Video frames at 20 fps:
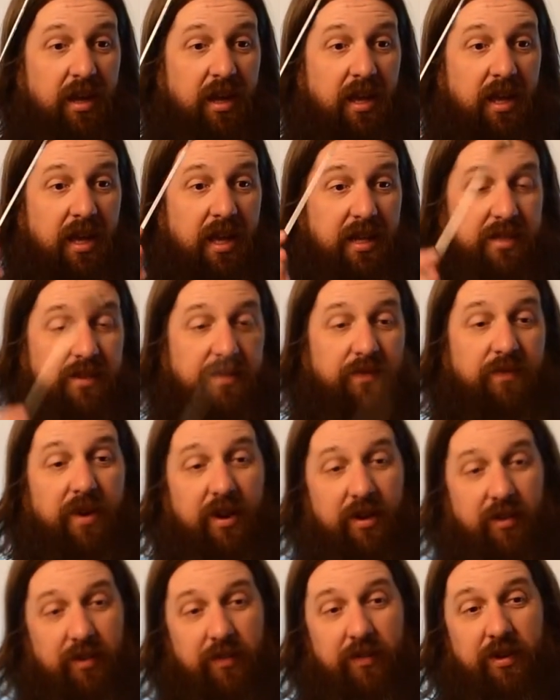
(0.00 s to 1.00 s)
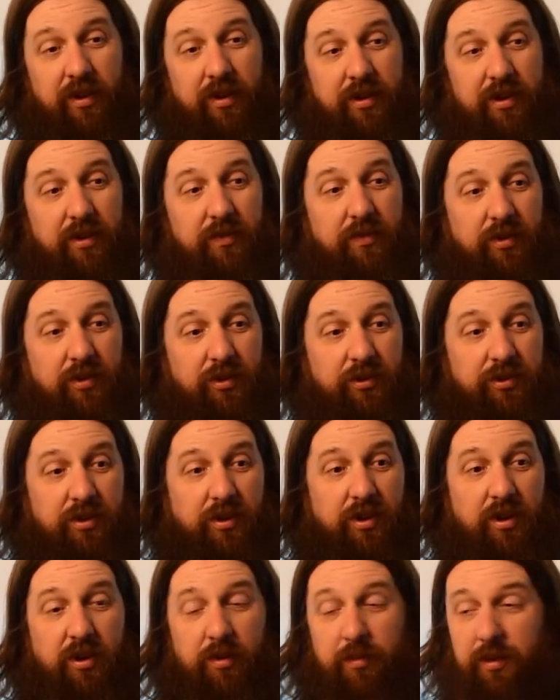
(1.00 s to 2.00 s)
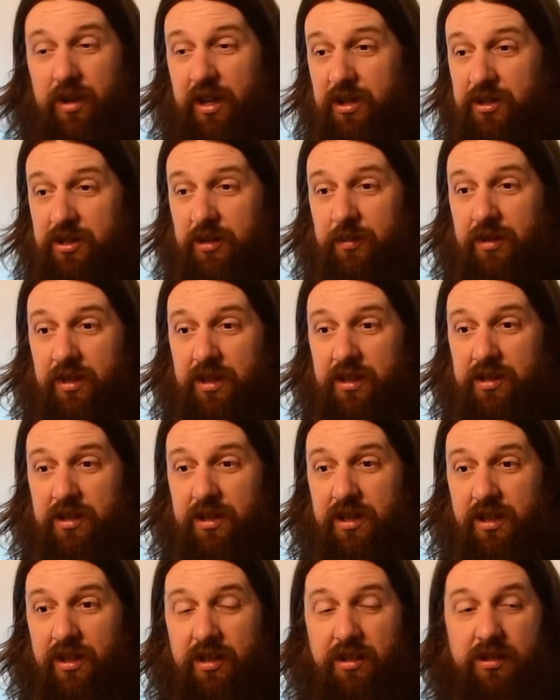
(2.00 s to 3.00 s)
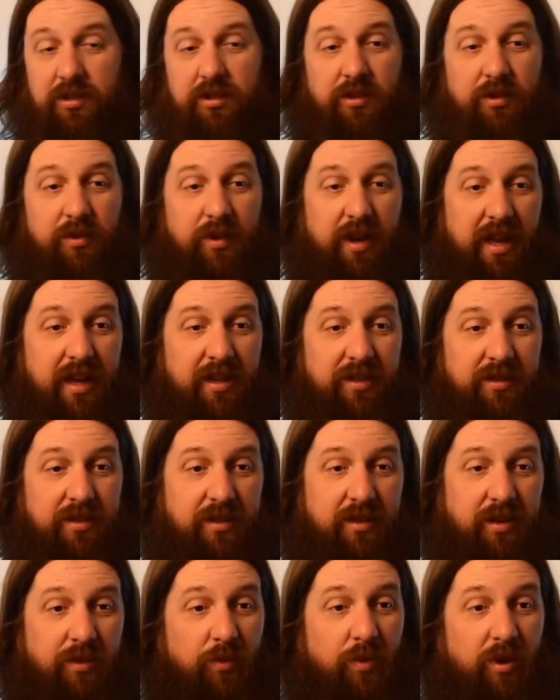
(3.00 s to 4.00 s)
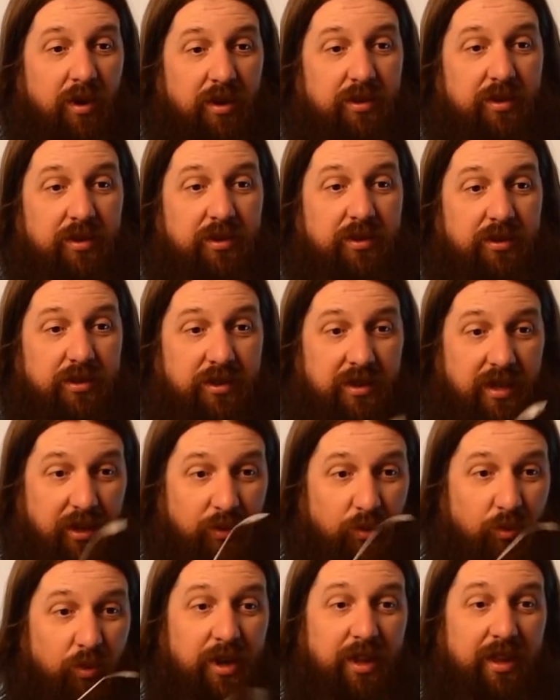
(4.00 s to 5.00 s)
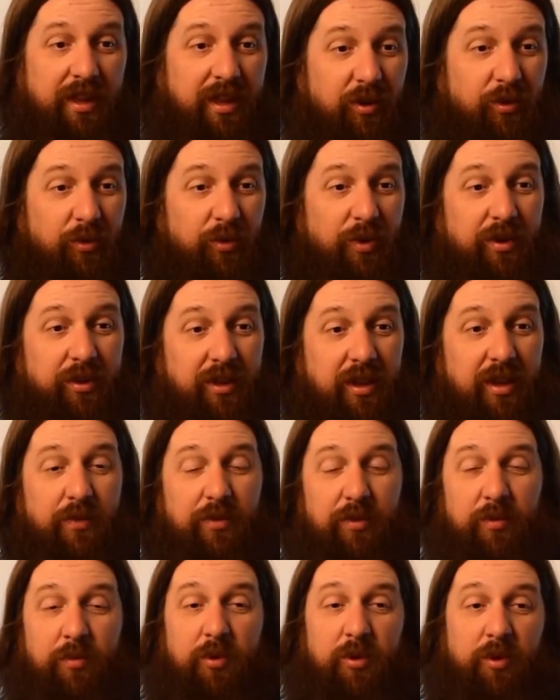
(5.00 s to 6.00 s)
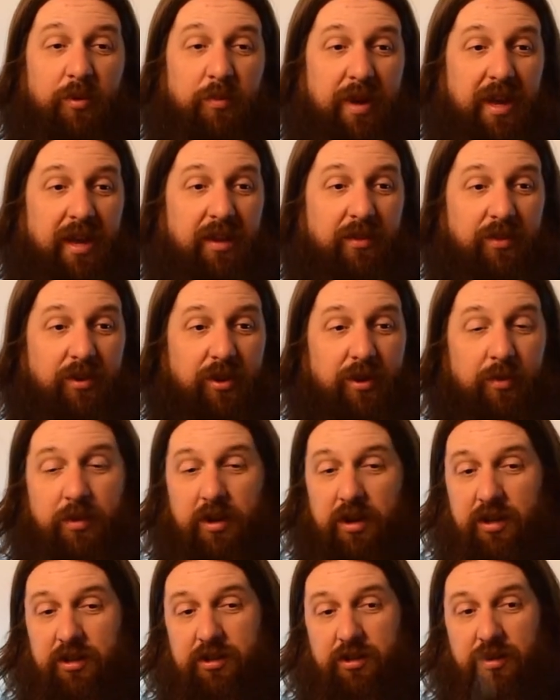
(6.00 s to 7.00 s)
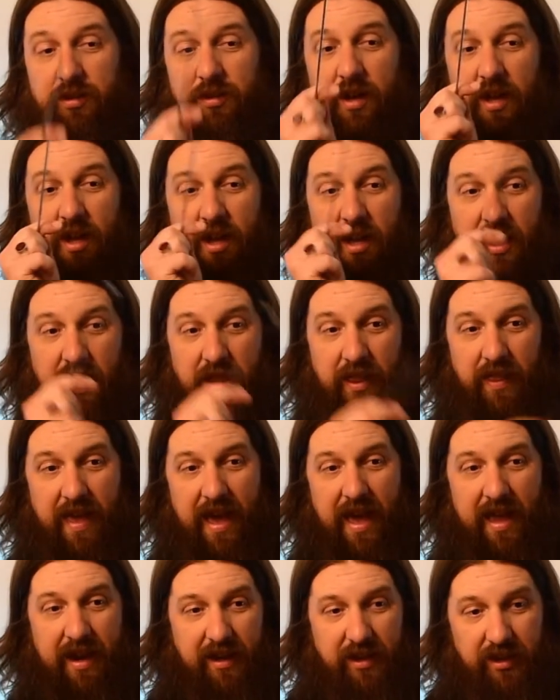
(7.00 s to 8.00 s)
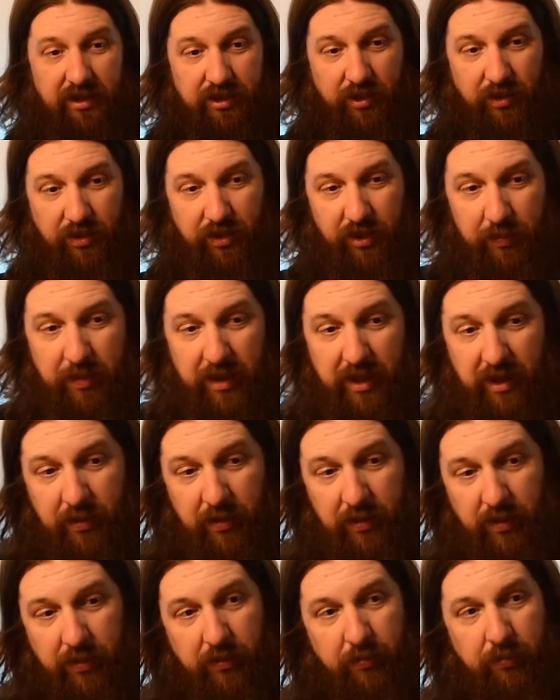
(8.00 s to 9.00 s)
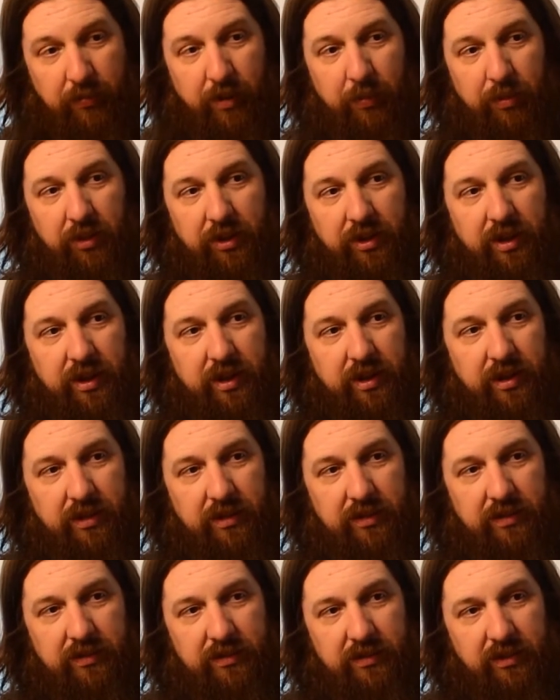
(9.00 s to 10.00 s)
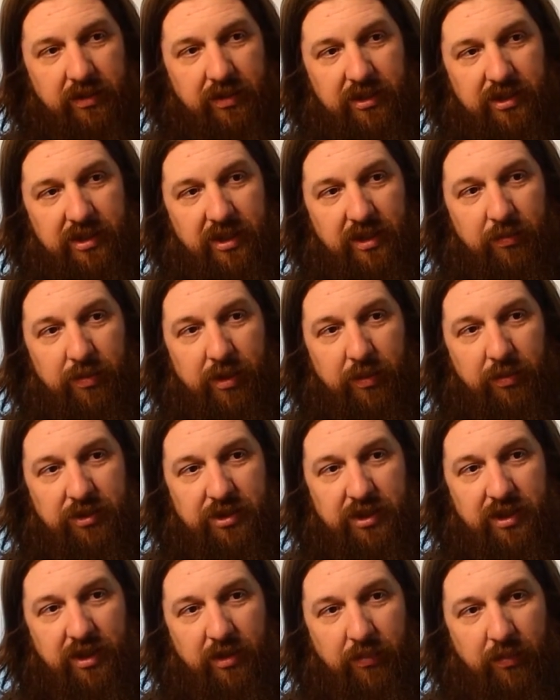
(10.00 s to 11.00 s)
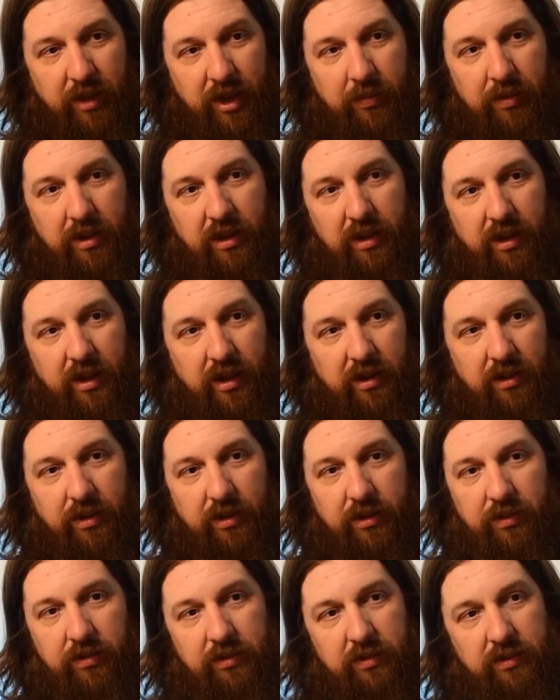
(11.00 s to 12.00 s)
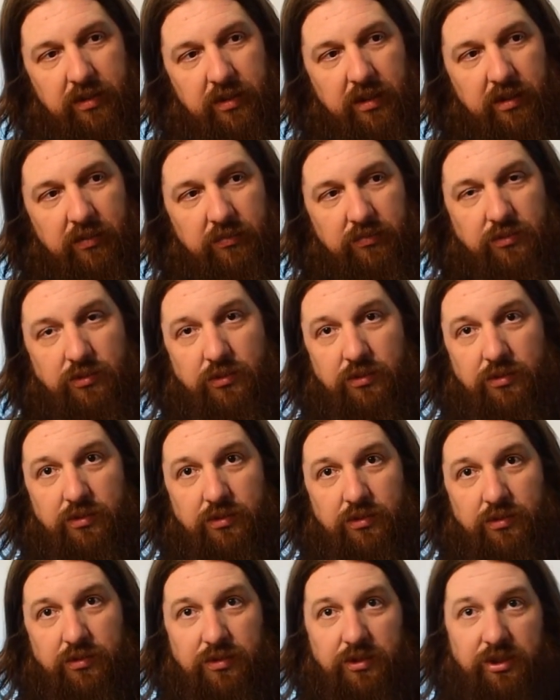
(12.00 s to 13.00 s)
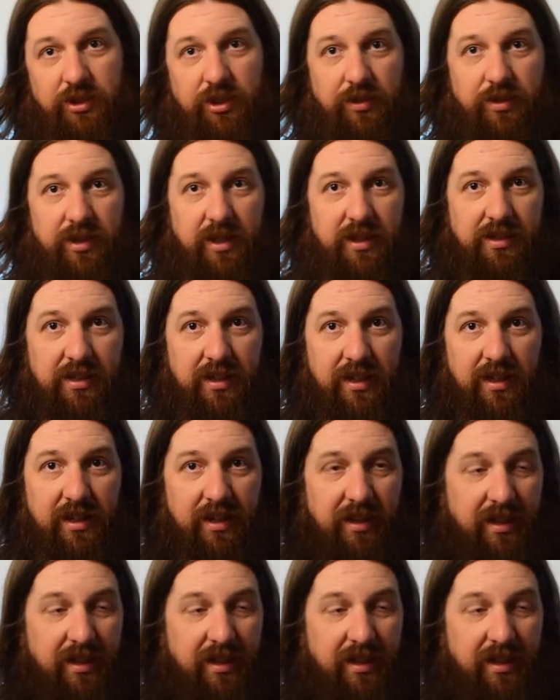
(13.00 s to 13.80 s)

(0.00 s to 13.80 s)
it's very, very difficult to carbonate some of these things. So the water's like it'll really give you more bang for your buck. So that has already been bubbled. You can see the bubbles in there, maybe. I don't know. Ooh, so tasty.